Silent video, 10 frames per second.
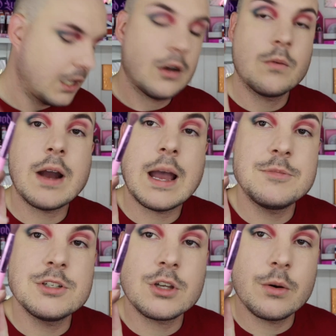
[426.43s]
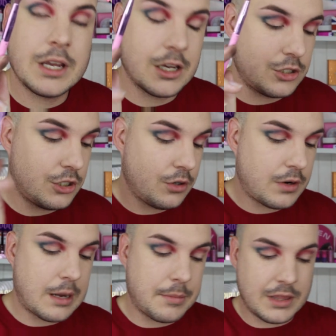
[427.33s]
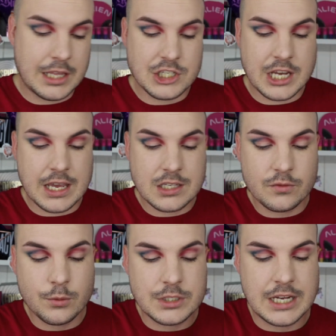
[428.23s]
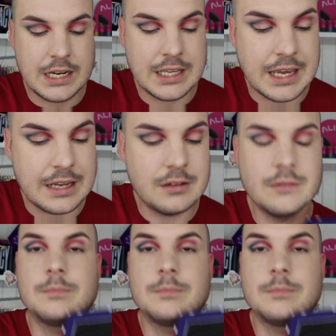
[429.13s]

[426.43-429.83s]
Right, I'm just going to grab the JS14 again.